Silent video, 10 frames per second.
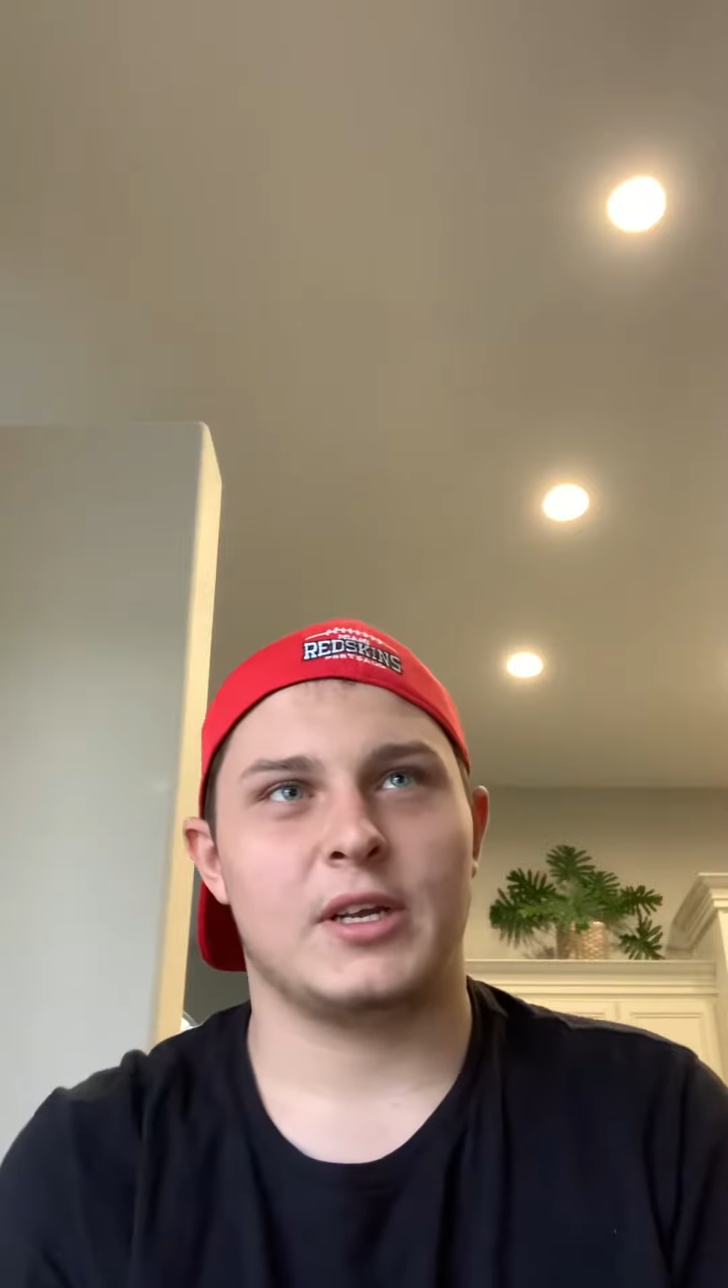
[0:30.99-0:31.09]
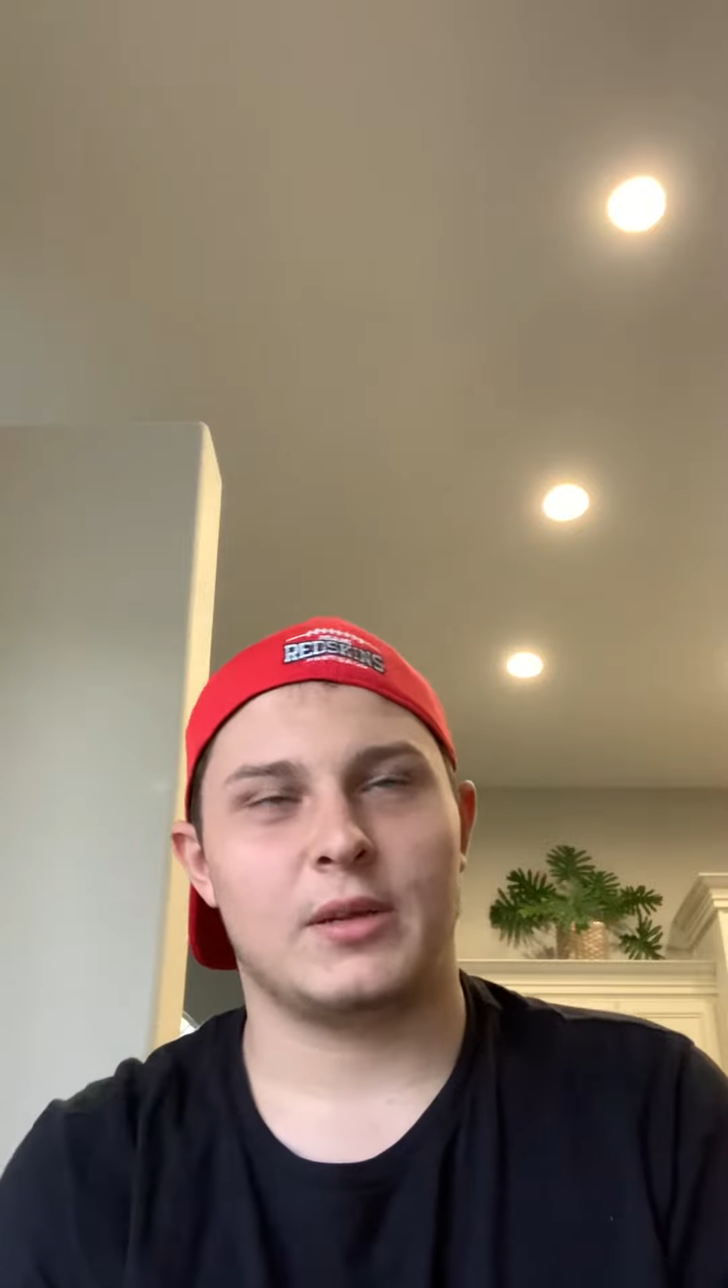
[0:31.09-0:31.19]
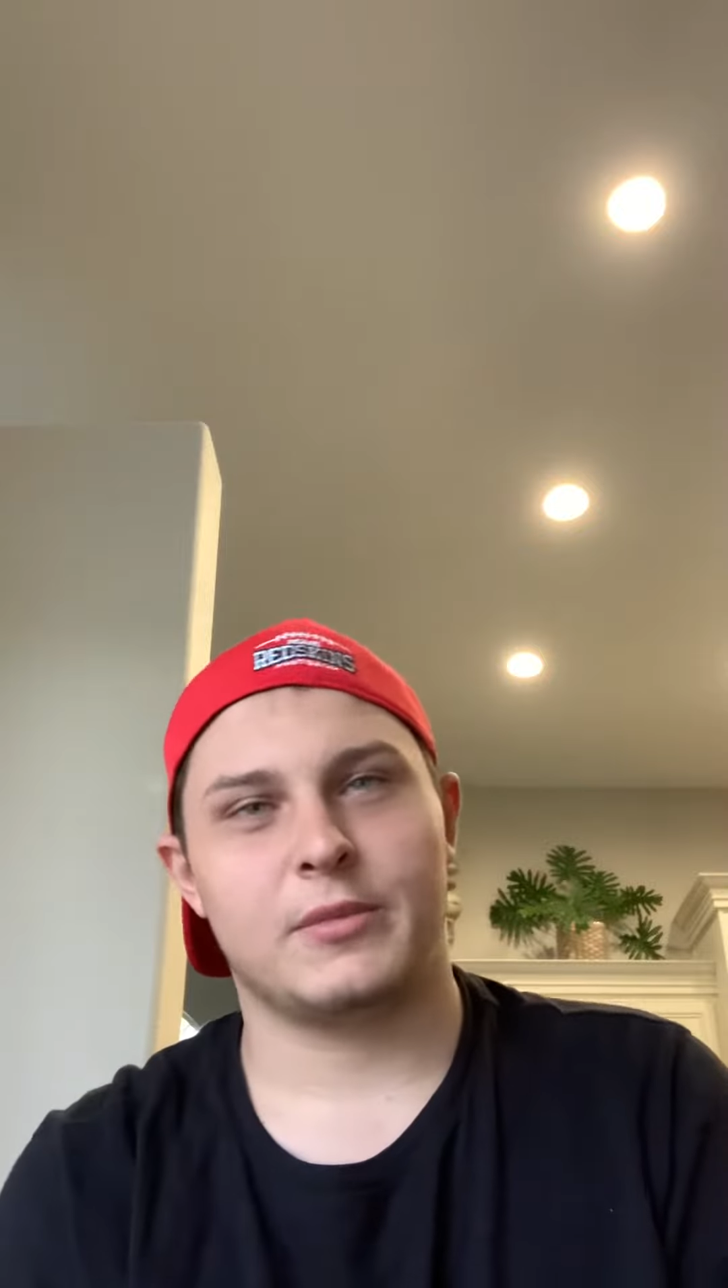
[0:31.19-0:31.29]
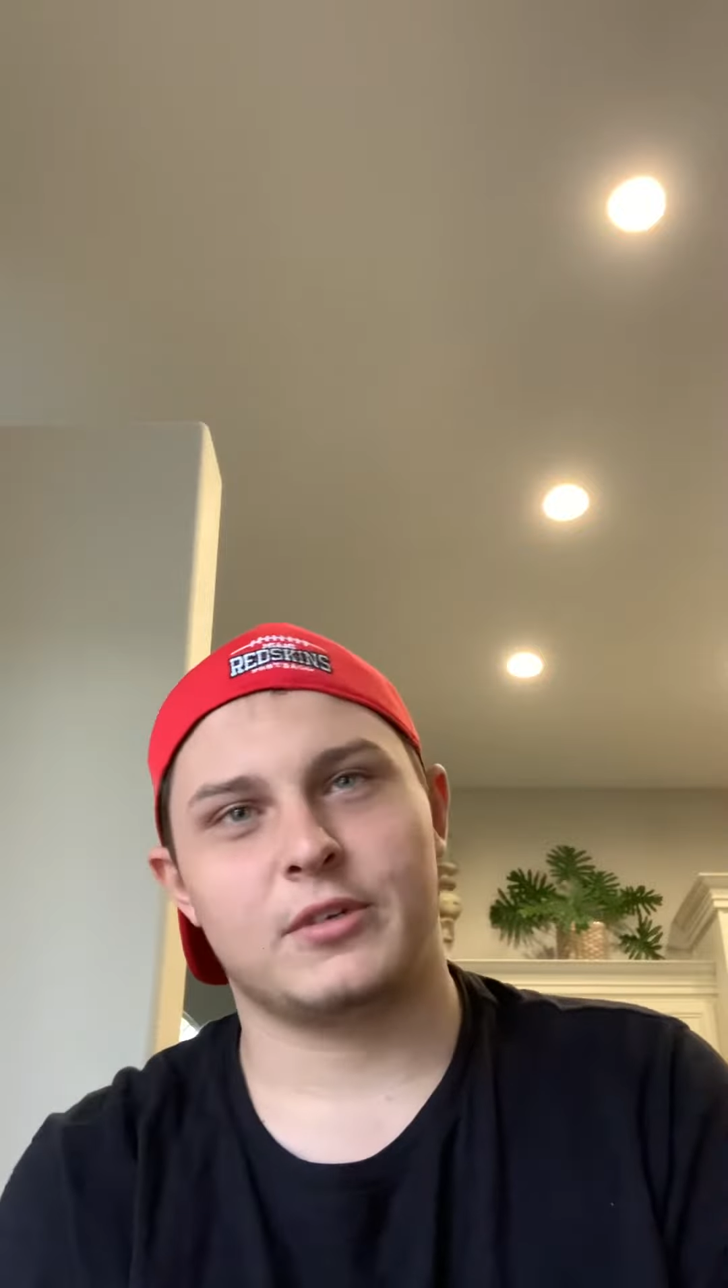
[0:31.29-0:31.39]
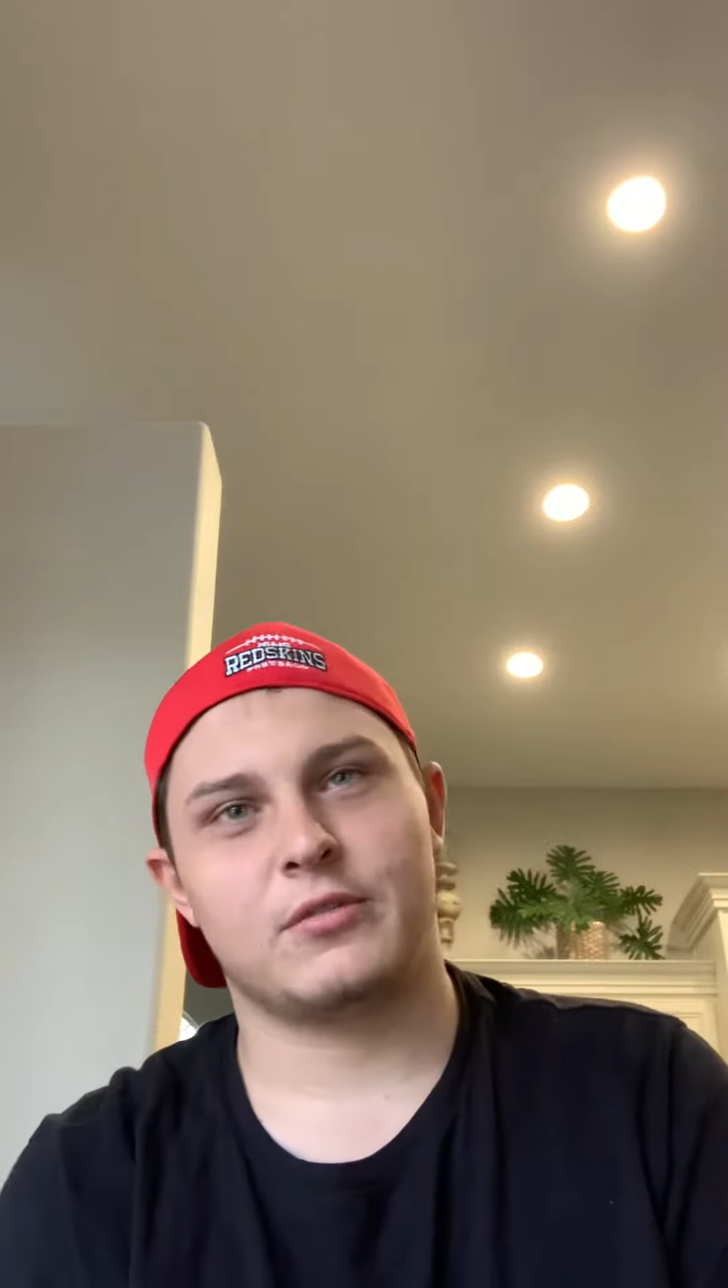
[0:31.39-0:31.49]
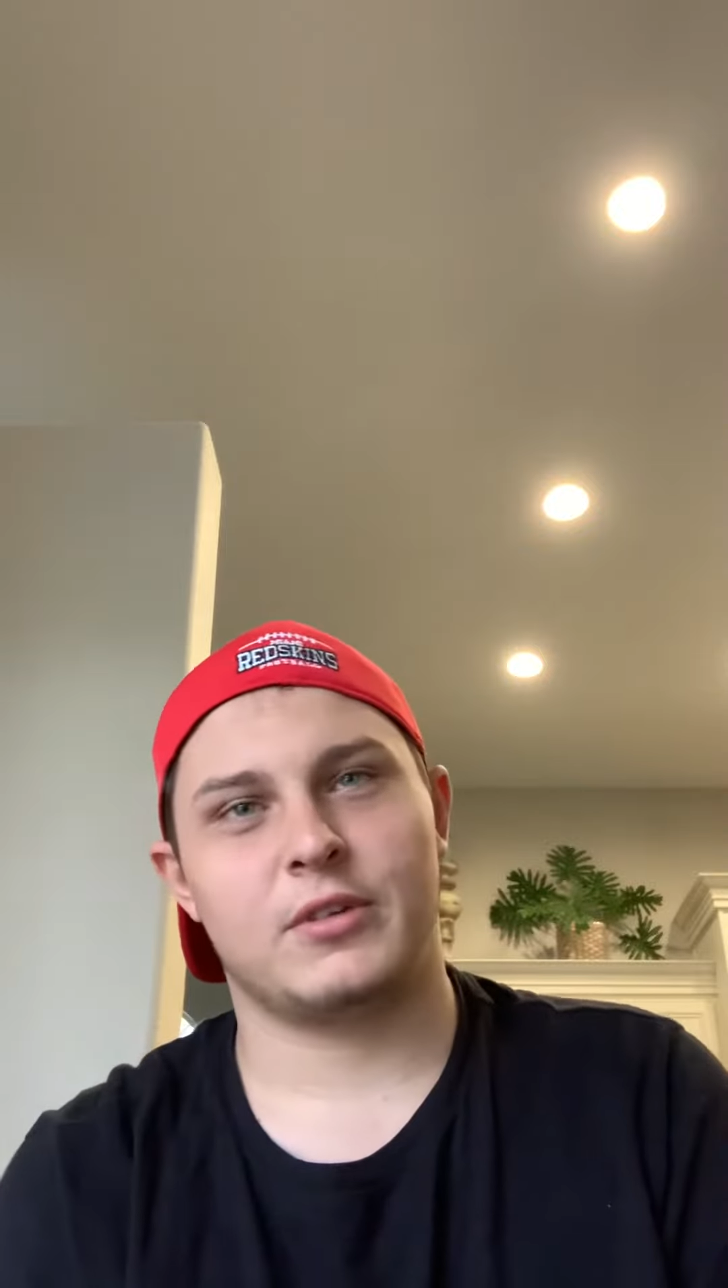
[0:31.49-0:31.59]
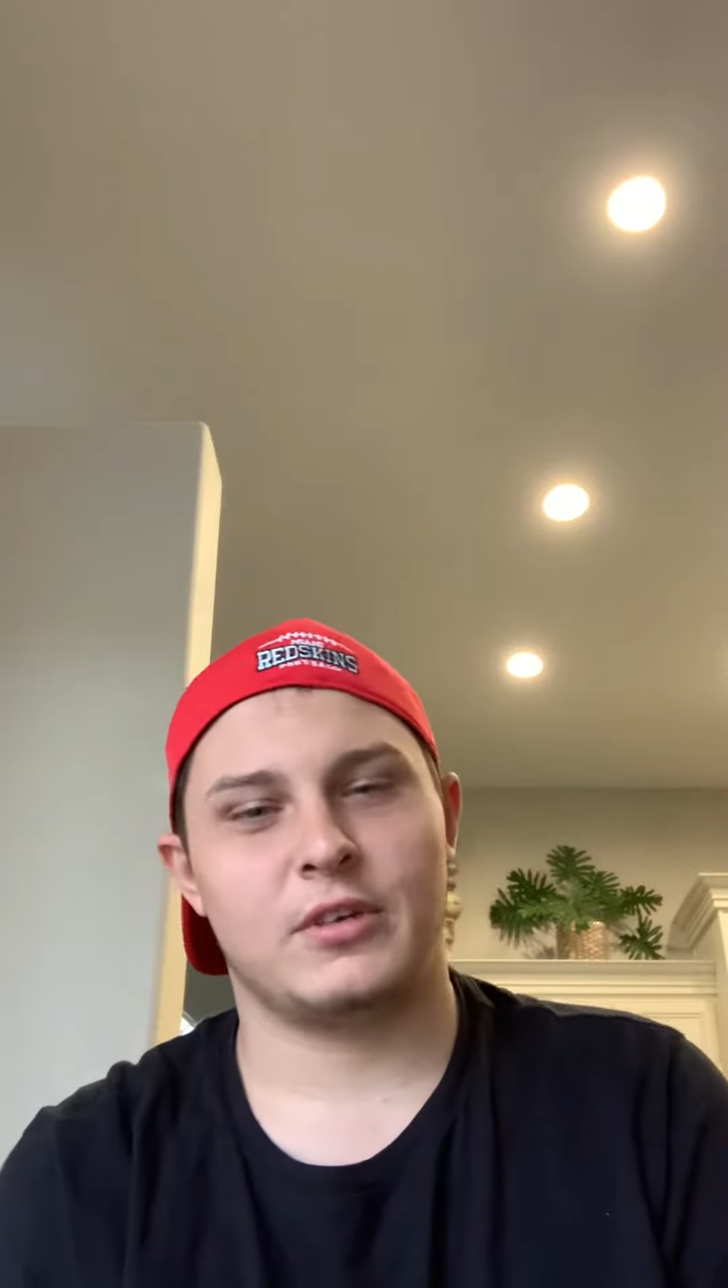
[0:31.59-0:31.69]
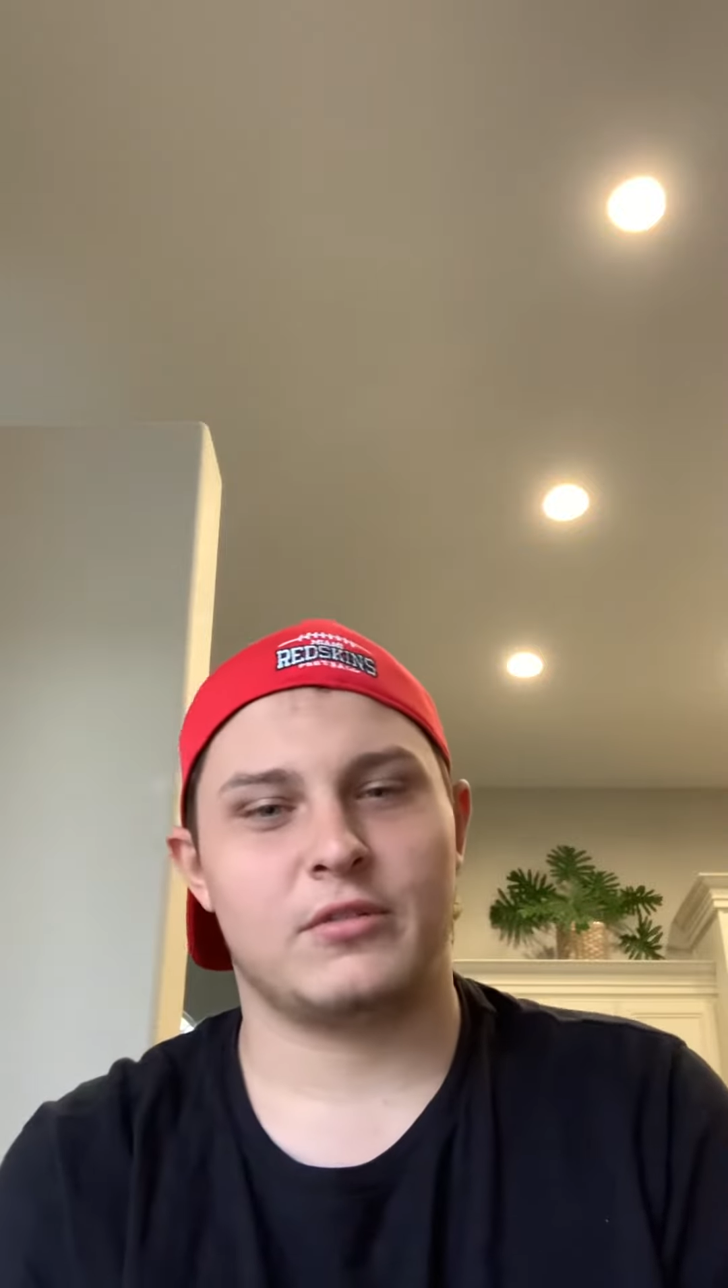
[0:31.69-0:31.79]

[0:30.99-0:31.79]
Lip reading: number three